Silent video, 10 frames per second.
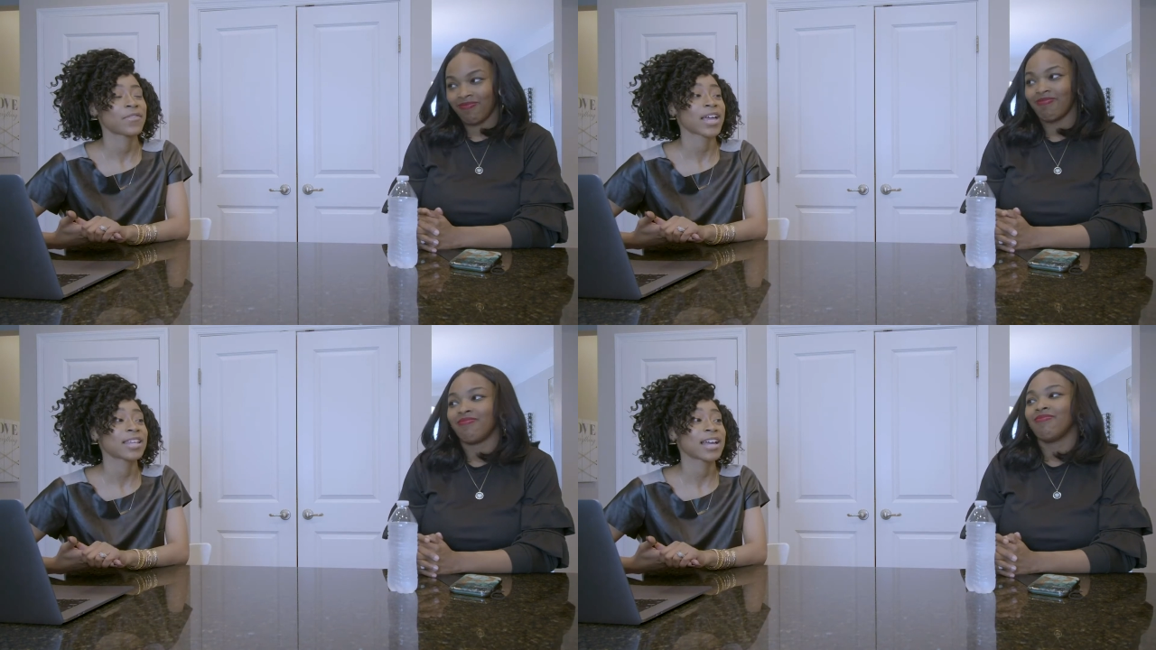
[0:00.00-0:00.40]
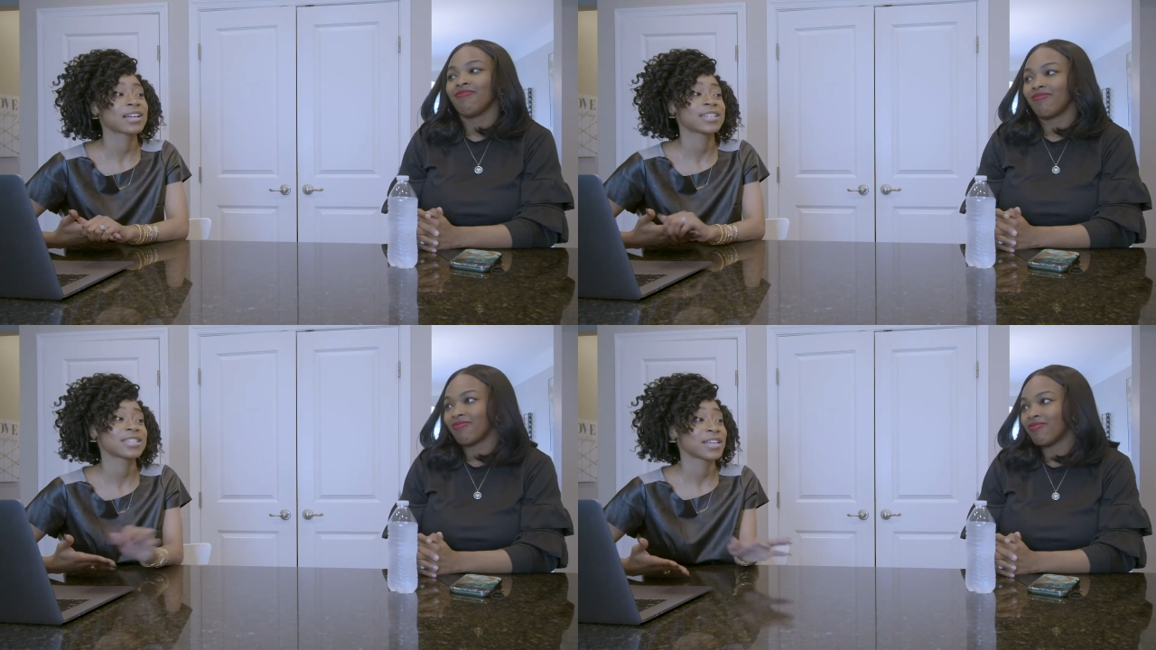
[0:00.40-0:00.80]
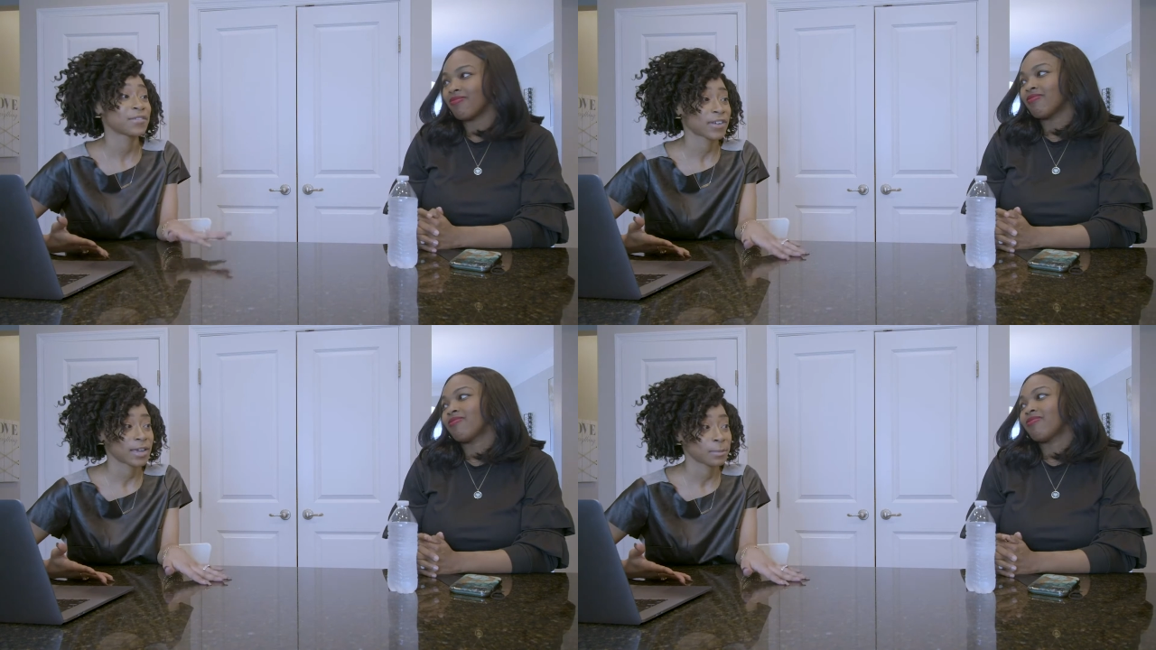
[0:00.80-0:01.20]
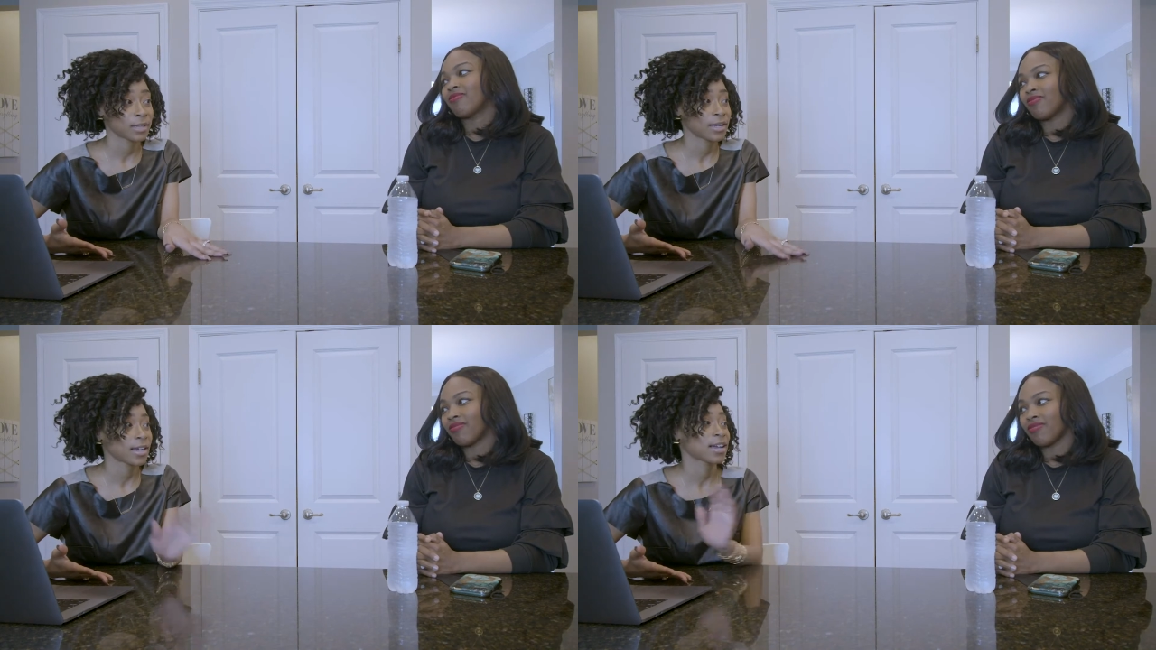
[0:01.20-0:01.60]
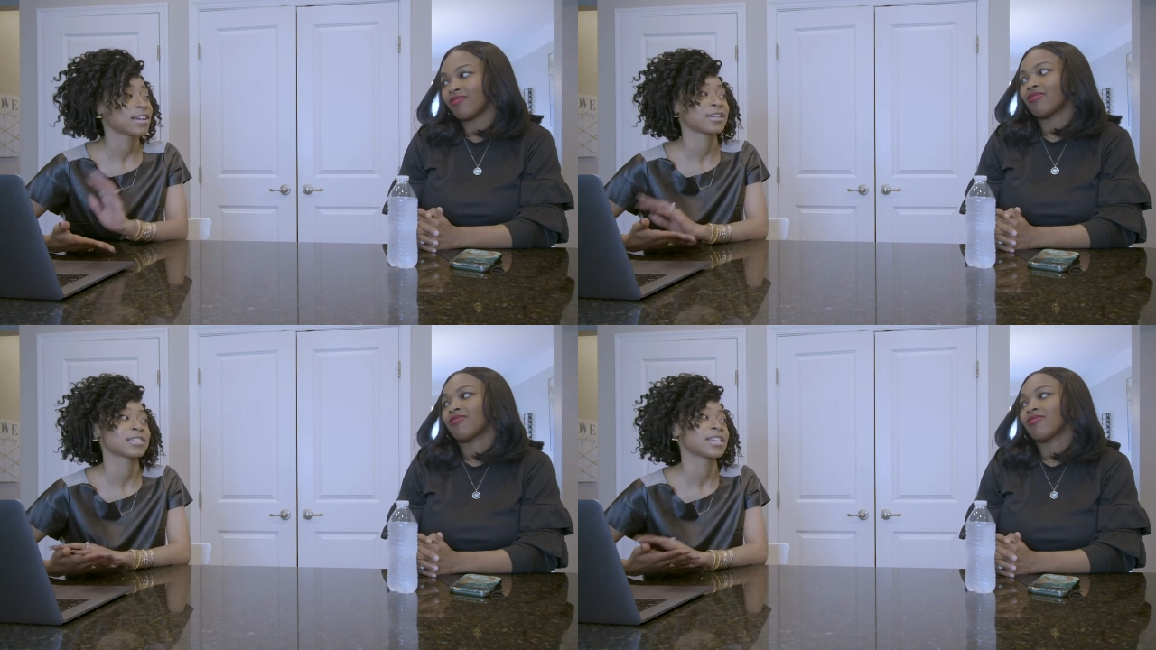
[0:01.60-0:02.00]
Speaker 1: fact that i mm-hmm. couldn't see family i
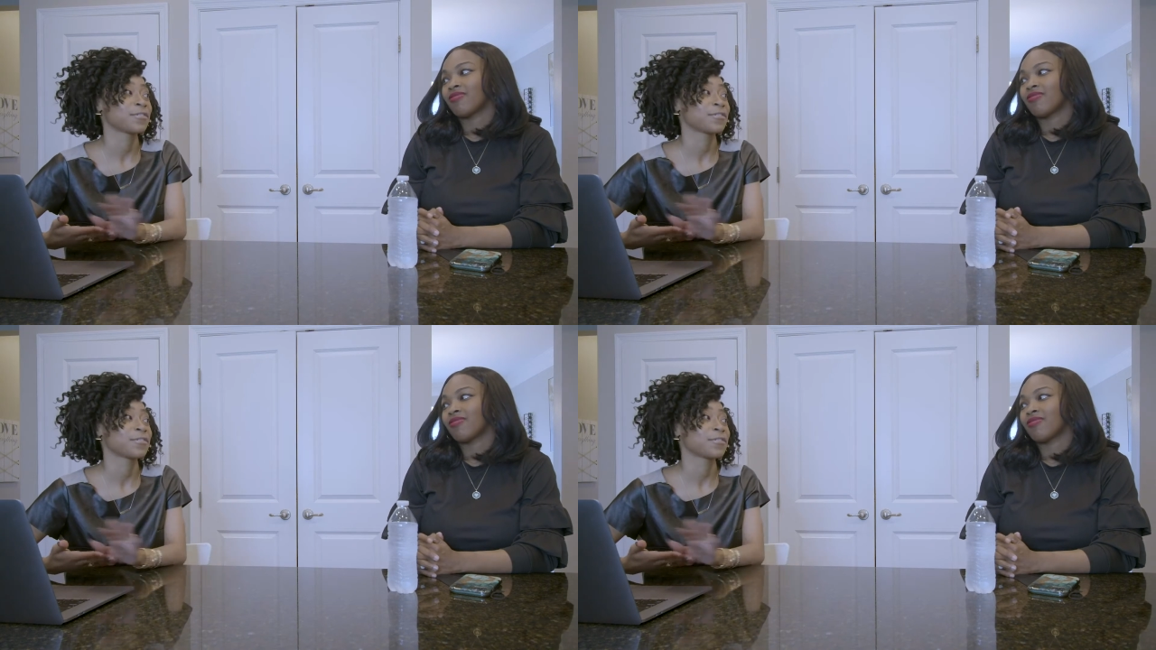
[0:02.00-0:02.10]
couldn't see